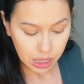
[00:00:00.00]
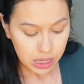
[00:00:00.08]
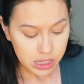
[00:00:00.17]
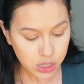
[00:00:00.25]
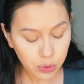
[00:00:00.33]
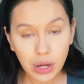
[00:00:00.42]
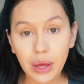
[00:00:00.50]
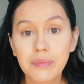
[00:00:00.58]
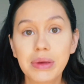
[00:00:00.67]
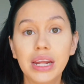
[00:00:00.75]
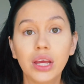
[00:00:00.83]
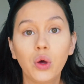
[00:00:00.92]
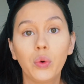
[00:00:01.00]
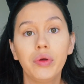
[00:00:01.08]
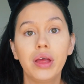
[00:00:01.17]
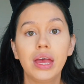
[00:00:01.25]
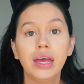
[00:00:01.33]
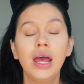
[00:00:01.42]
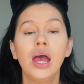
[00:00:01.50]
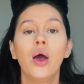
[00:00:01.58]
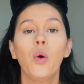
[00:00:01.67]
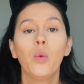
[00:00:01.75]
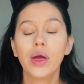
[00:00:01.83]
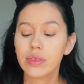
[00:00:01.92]
So now I'm gonna go in
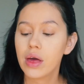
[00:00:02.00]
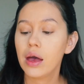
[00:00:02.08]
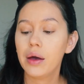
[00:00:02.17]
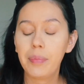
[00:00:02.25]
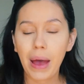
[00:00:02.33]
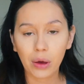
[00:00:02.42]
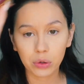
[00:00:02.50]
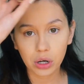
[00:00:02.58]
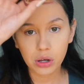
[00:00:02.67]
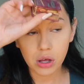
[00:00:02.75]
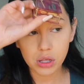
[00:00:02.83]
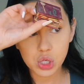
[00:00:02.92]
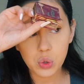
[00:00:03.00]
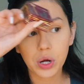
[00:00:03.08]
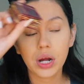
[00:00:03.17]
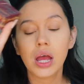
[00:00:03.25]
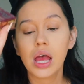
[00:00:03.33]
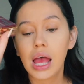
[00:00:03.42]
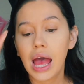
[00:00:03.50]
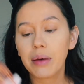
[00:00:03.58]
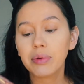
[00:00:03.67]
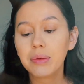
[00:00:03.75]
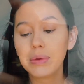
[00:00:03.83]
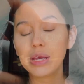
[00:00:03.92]
with a powder contour. I'm gonna be